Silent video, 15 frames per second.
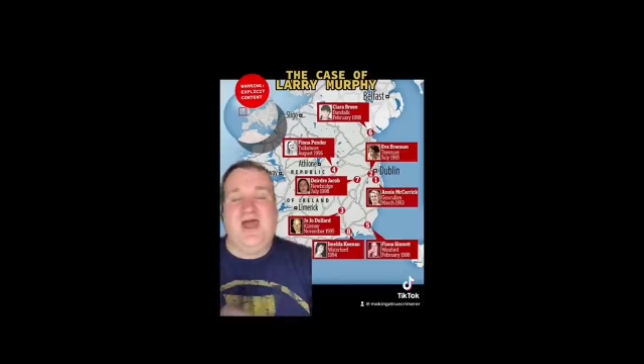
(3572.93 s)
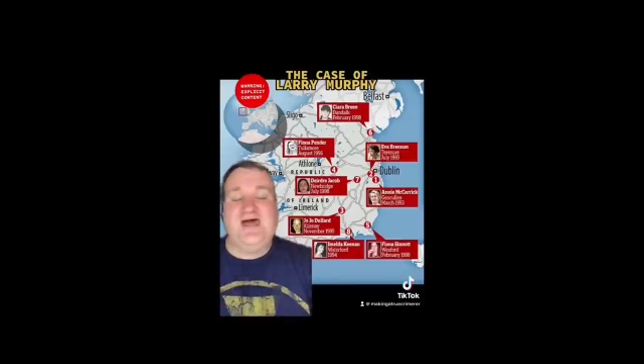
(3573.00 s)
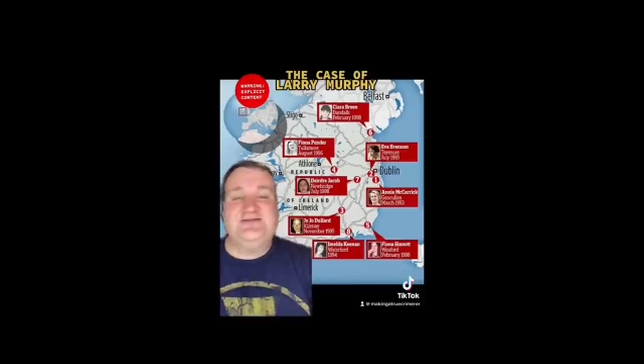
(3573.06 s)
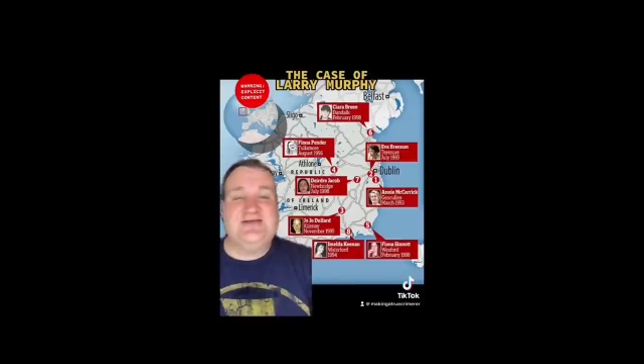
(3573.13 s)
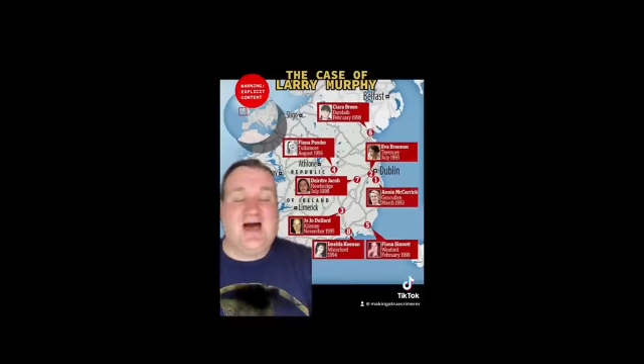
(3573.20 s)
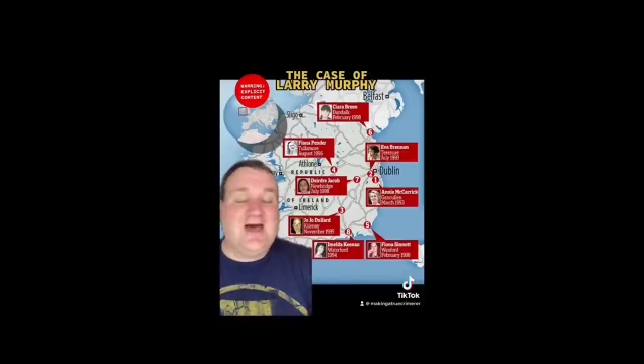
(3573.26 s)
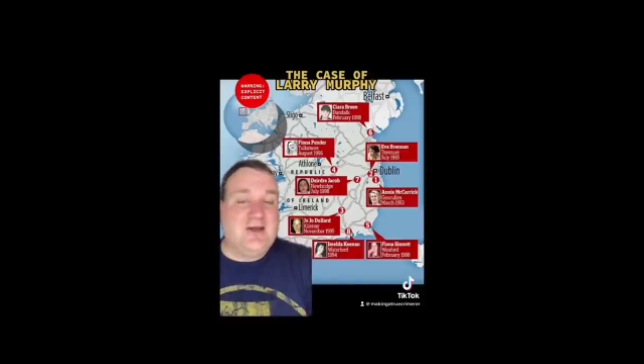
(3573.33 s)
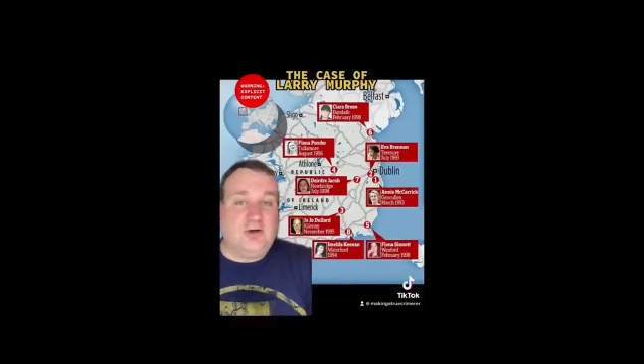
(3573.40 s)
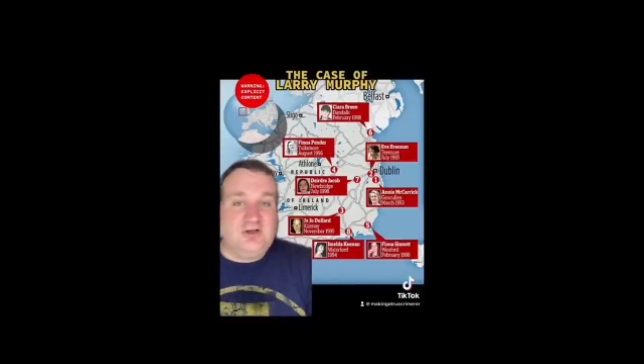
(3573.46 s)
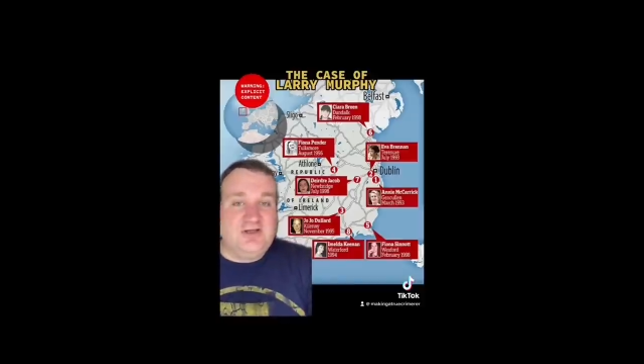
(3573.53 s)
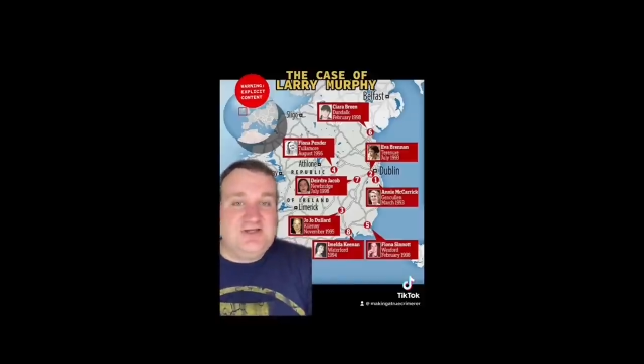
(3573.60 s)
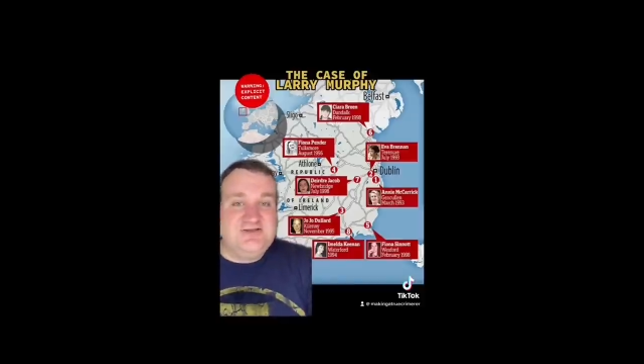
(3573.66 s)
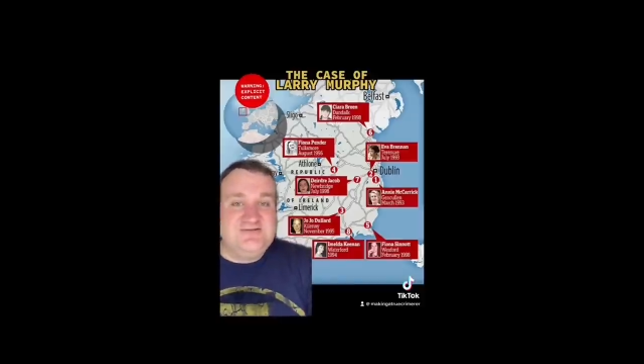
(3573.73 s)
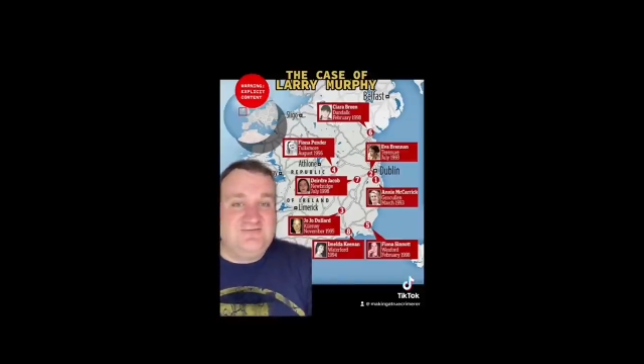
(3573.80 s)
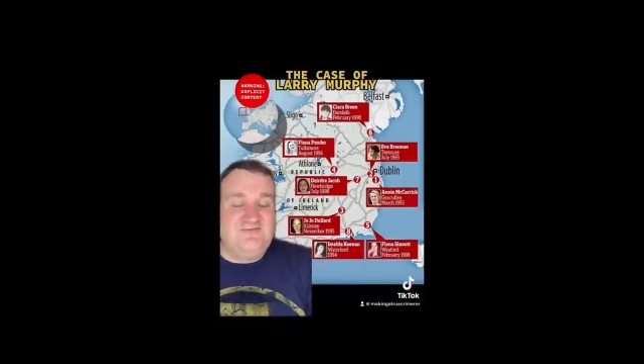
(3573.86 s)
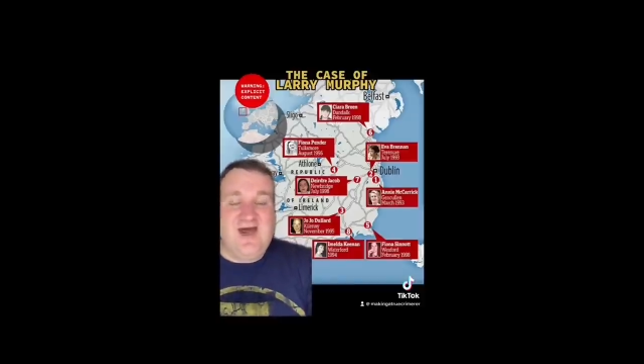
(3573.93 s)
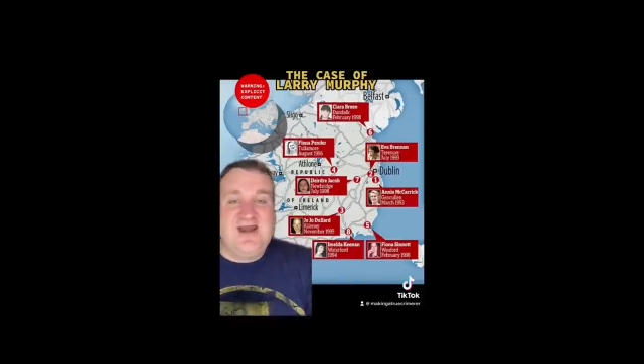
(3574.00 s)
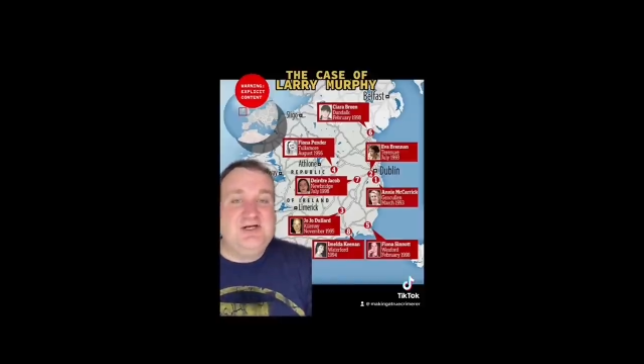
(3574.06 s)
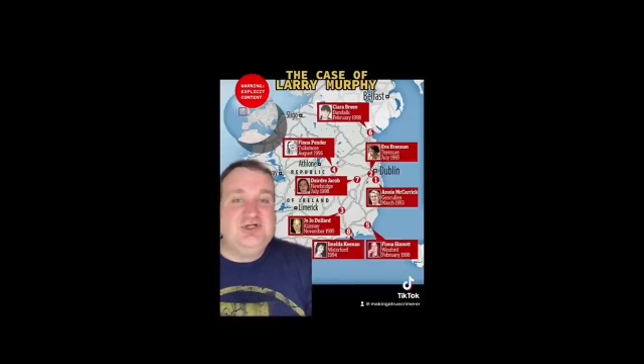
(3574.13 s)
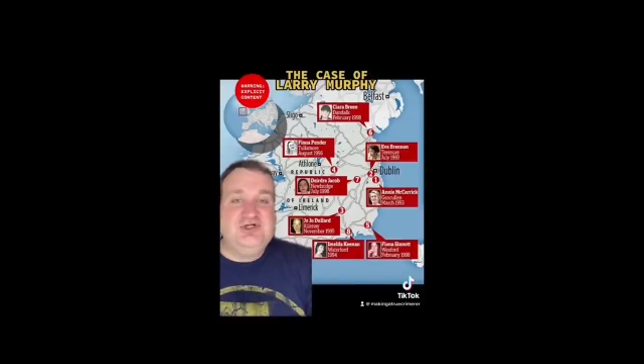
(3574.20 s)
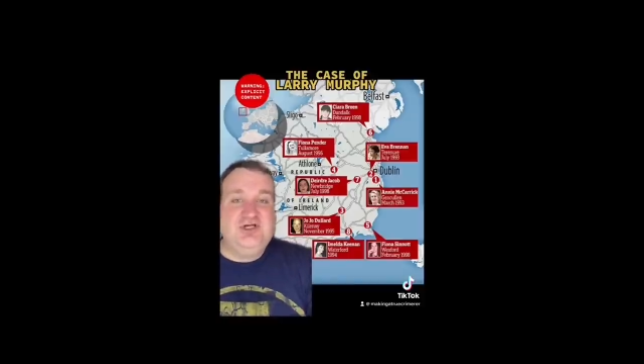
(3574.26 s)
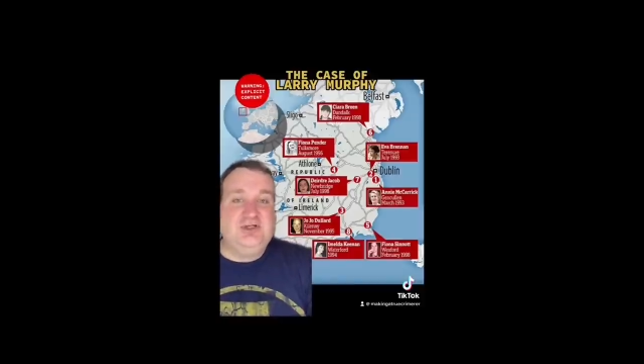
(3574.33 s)
as Ireland's
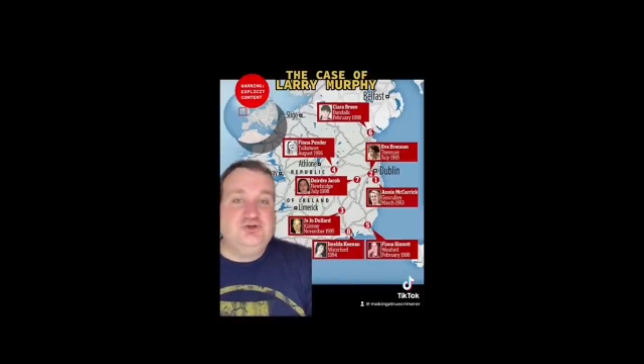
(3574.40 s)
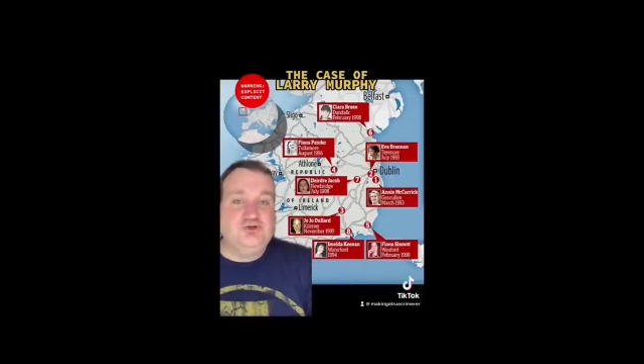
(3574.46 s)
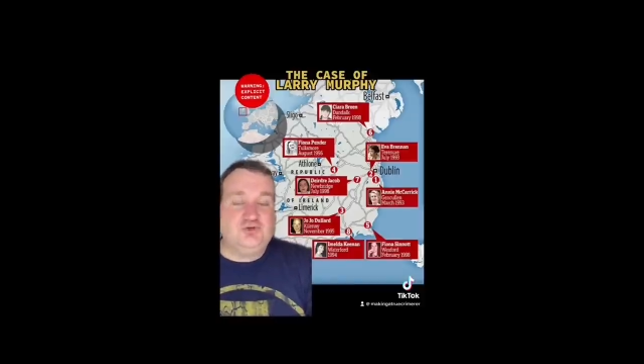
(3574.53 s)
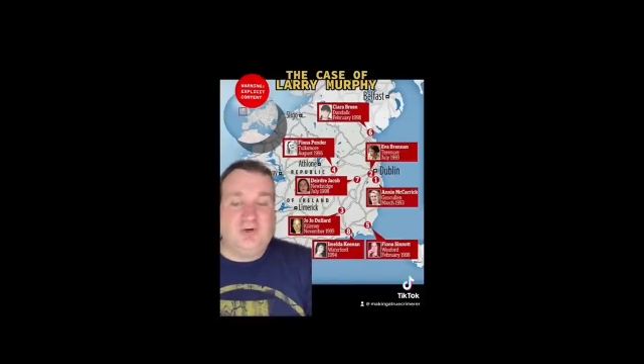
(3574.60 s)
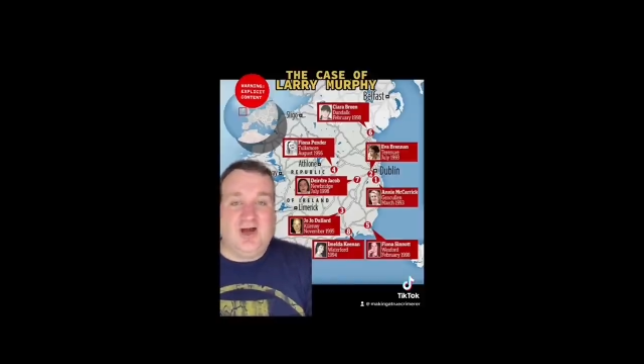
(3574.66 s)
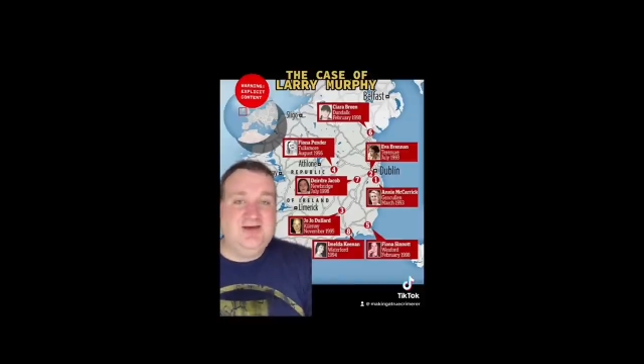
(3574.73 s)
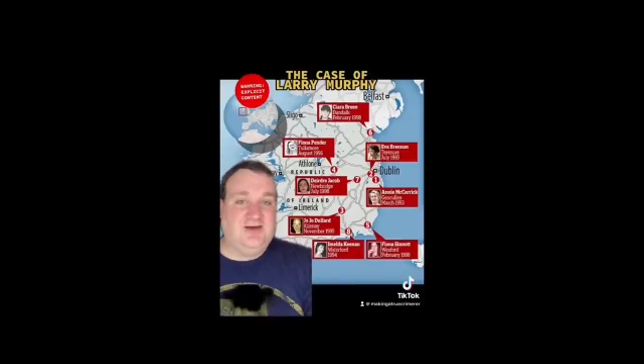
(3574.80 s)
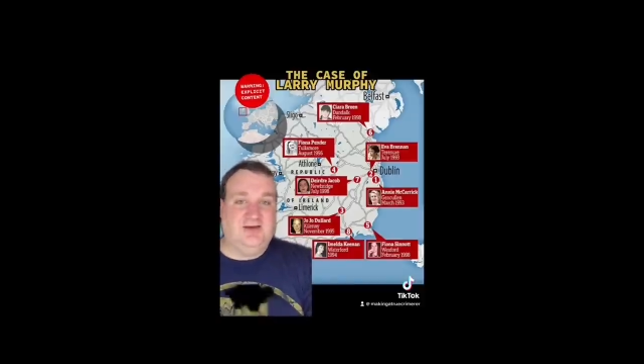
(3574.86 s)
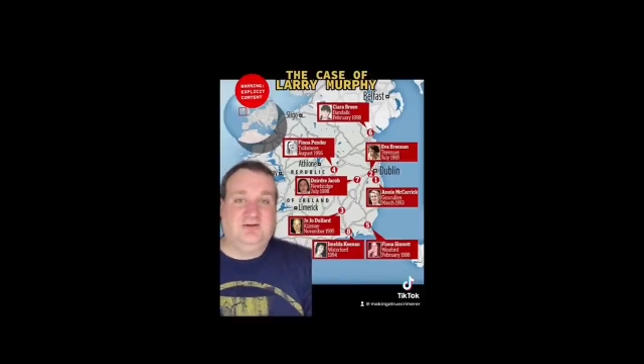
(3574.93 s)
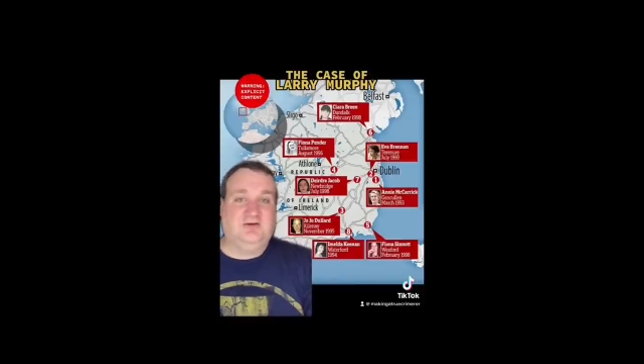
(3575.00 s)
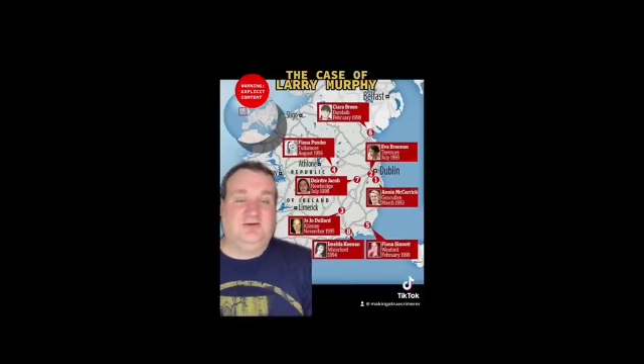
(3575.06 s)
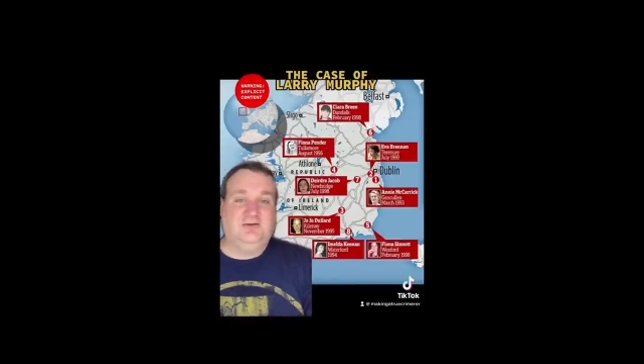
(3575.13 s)
Vanishing Triangle.